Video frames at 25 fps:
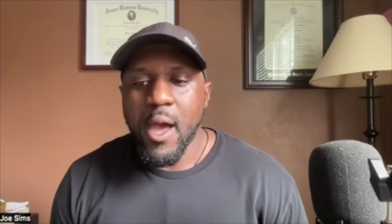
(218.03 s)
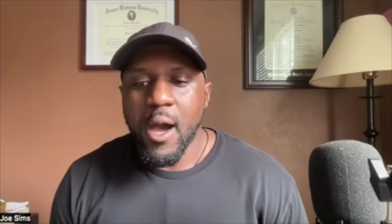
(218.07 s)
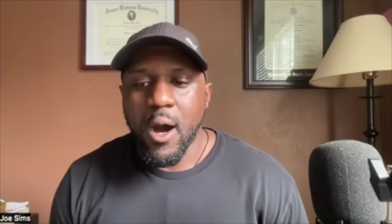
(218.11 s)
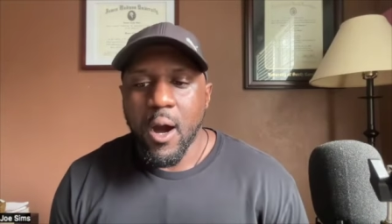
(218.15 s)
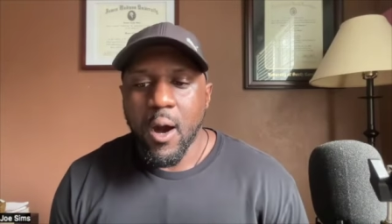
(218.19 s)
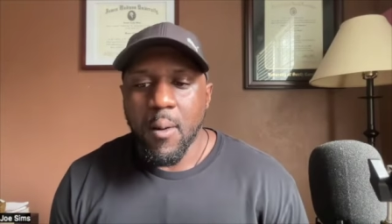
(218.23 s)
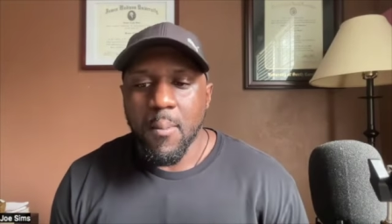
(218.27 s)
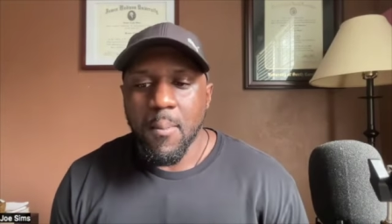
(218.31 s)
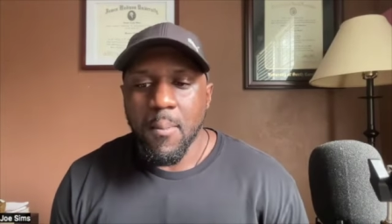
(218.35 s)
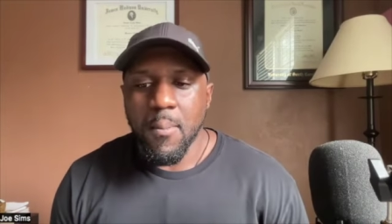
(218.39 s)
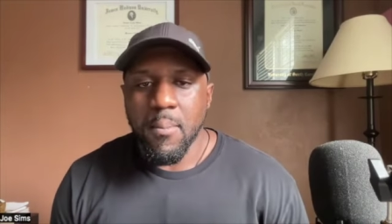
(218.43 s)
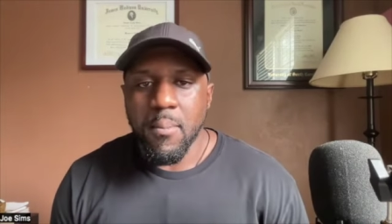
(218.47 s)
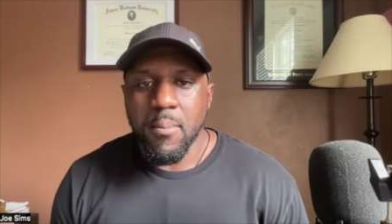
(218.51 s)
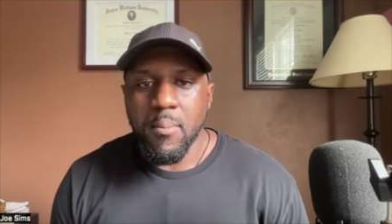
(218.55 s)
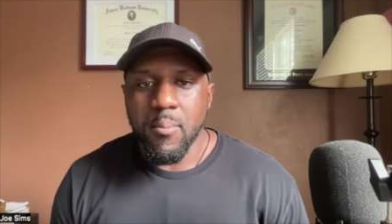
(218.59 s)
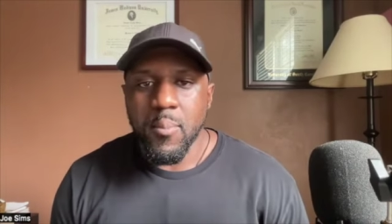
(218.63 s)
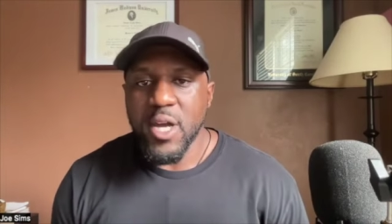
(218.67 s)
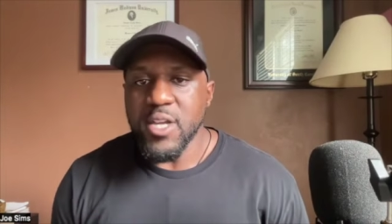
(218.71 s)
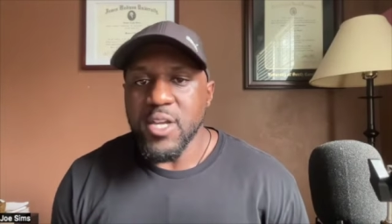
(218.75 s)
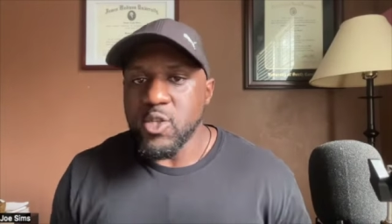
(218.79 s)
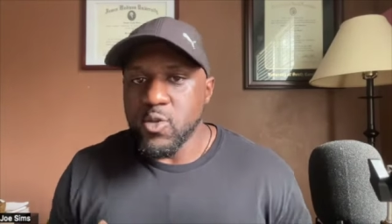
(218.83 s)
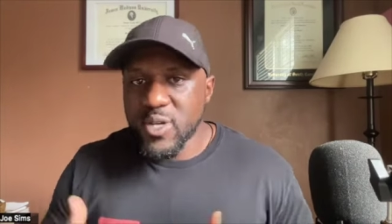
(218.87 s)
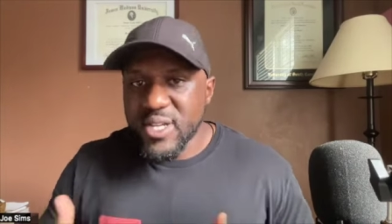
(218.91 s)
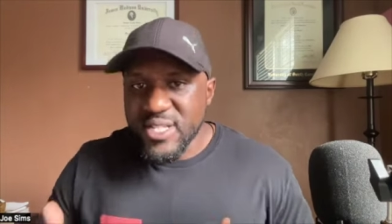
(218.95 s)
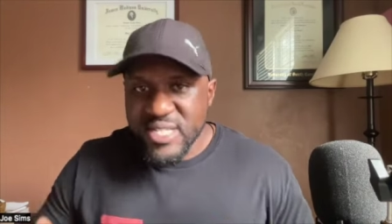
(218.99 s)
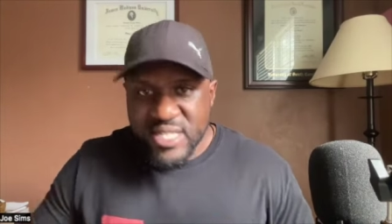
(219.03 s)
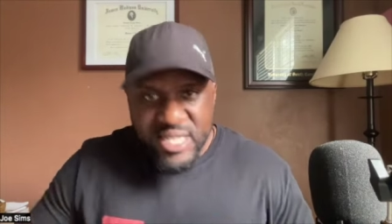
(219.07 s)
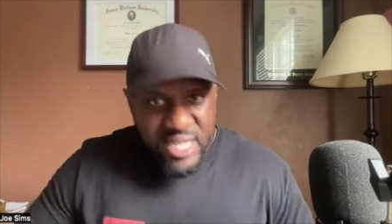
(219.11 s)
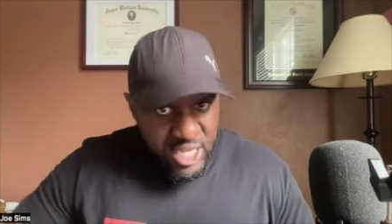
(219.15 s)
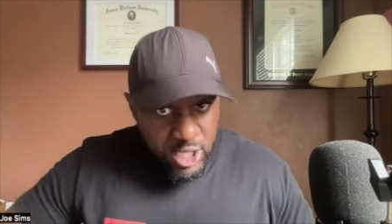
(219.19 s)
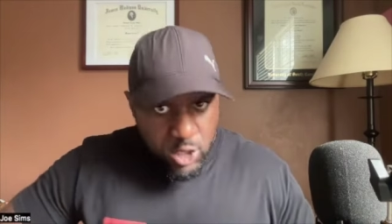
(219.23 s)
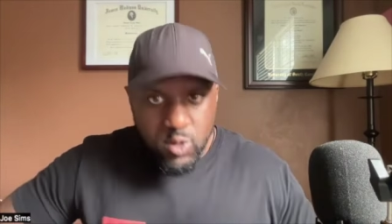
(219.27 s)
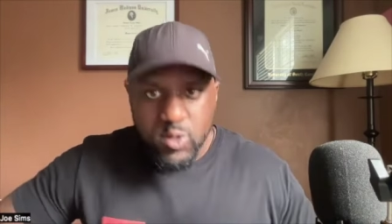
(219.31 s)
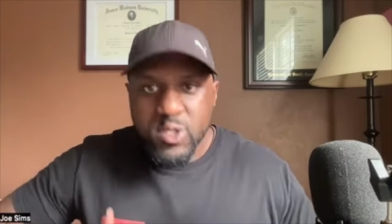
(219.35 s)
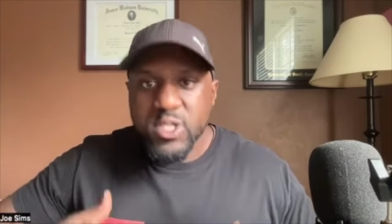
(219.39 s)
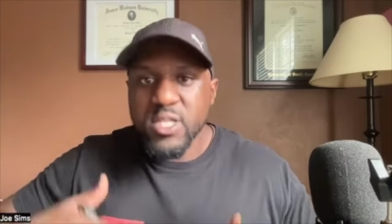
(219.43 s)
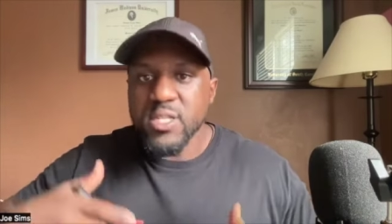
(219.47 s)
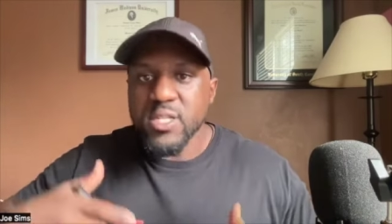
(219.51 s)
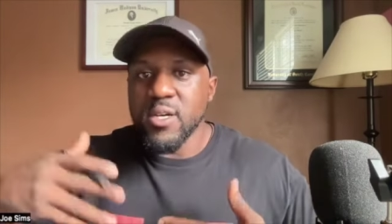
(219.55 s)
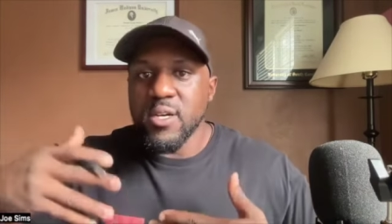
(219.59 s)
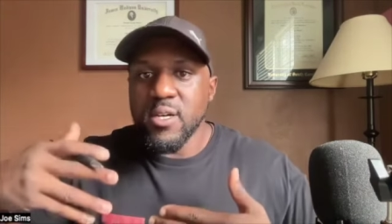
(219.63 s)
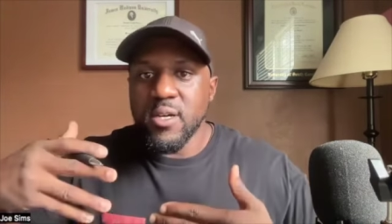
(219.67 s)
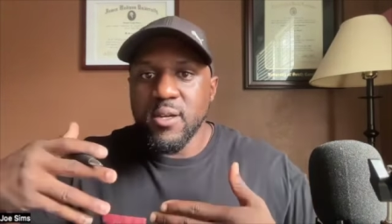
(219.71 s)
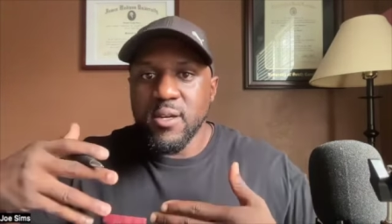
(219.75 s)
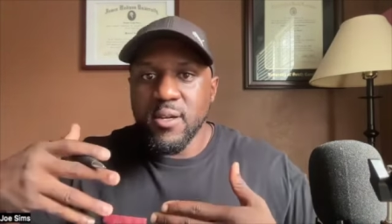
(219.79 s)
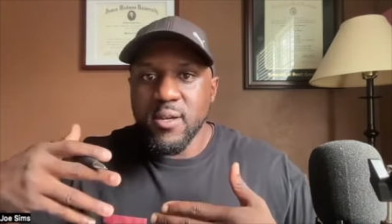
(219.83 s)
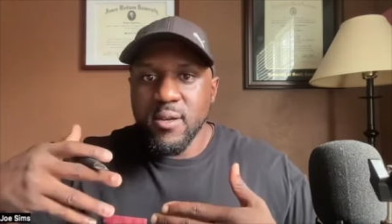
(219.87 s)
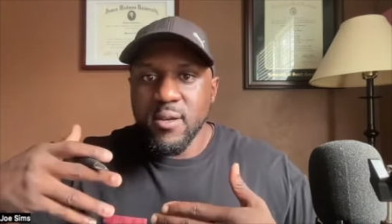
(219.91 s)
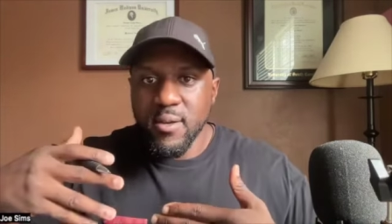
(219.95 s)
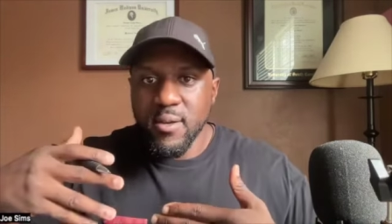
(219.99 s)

Um, right, right. but you continue to